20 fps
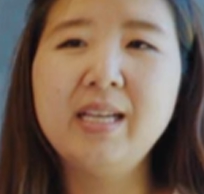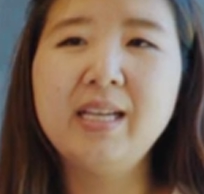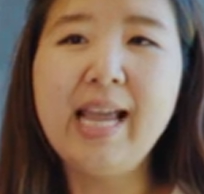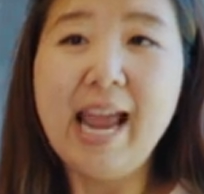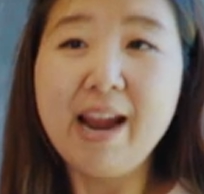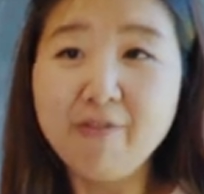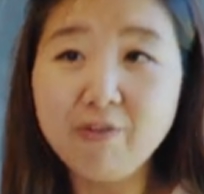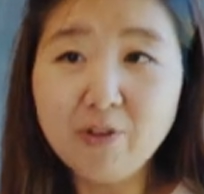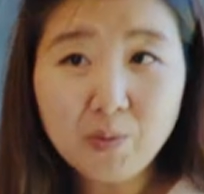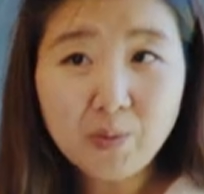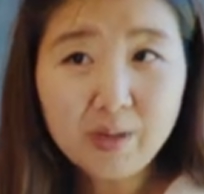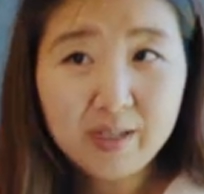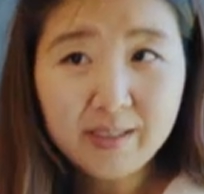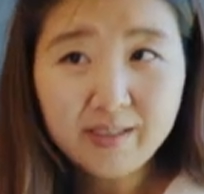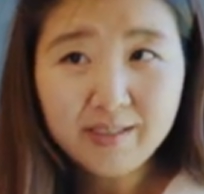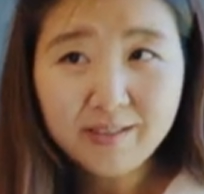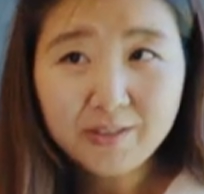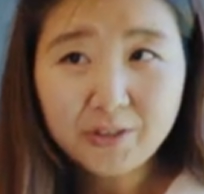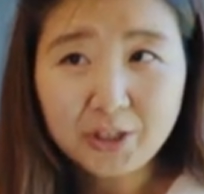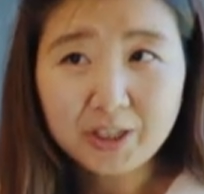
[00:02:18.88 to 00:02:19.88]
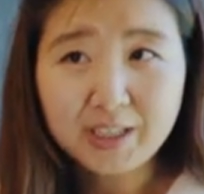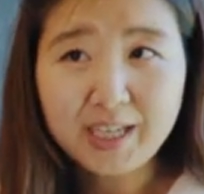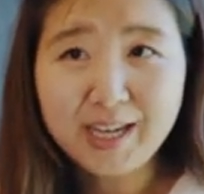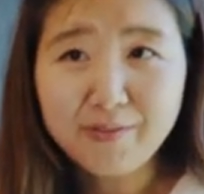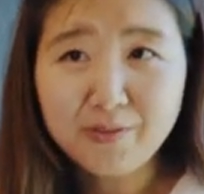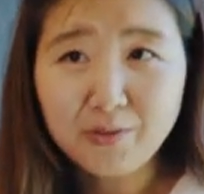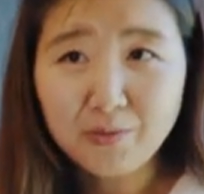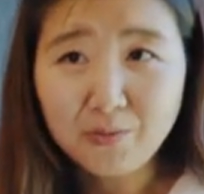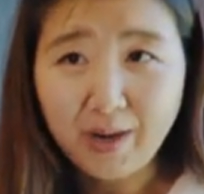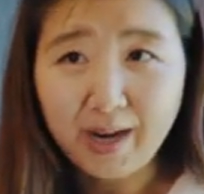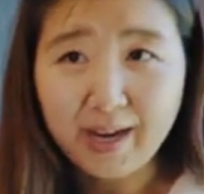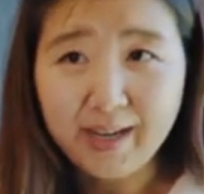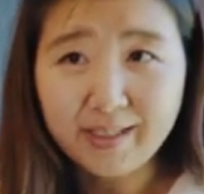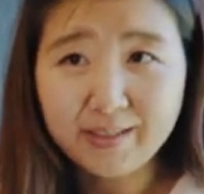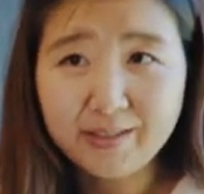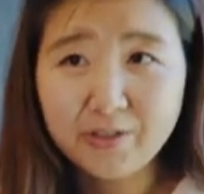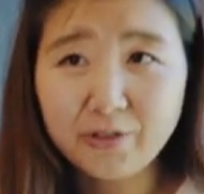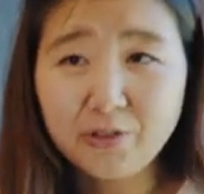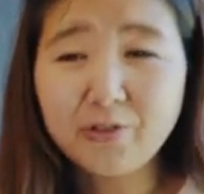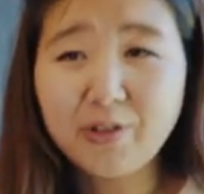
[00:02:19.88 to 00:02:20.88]
Everyone should have the
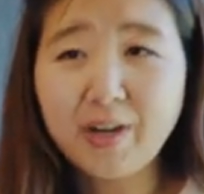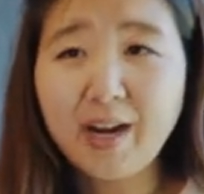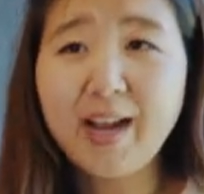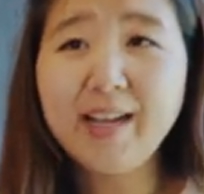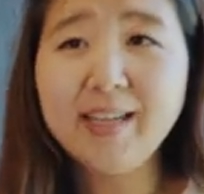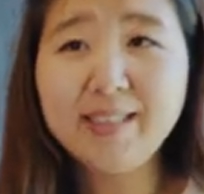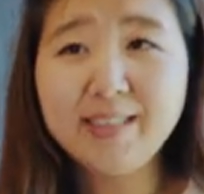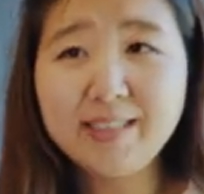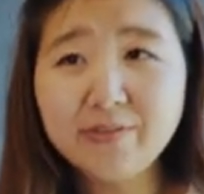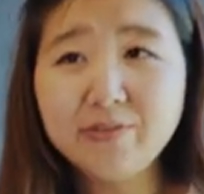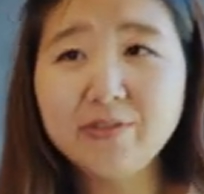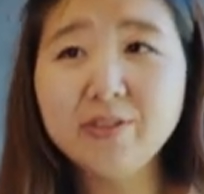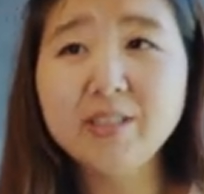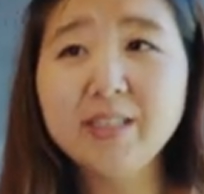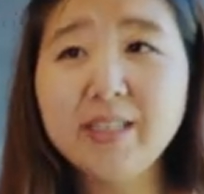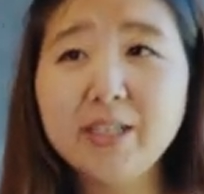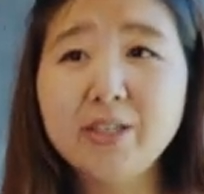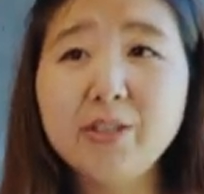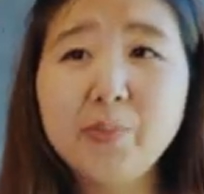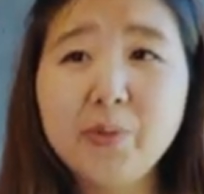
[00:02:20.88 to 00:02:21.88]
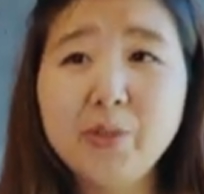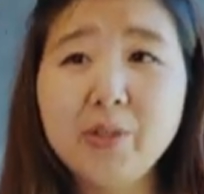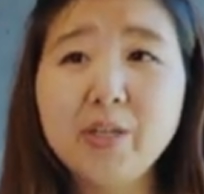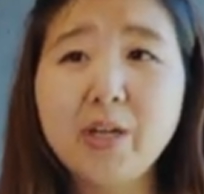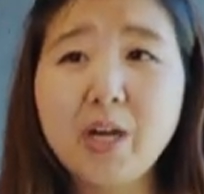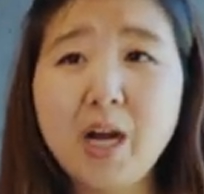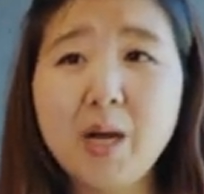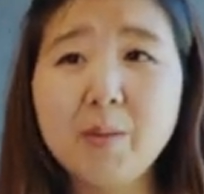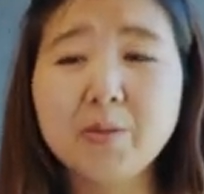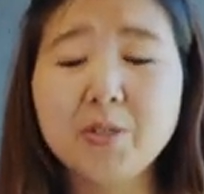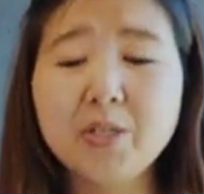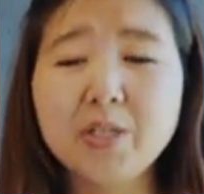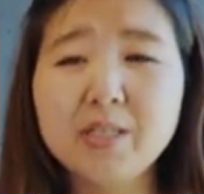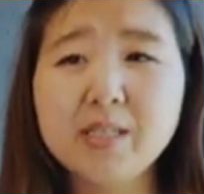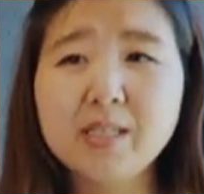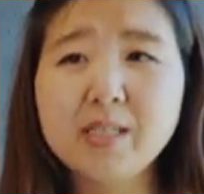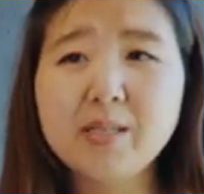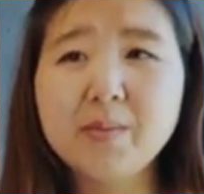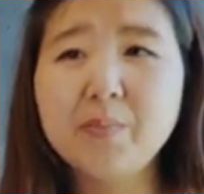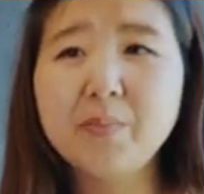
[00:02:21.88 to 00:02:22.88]
right to try different therapeutic
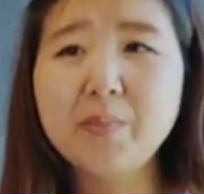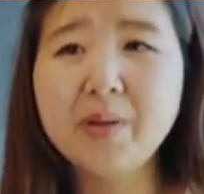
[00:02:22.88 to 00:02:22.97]
options,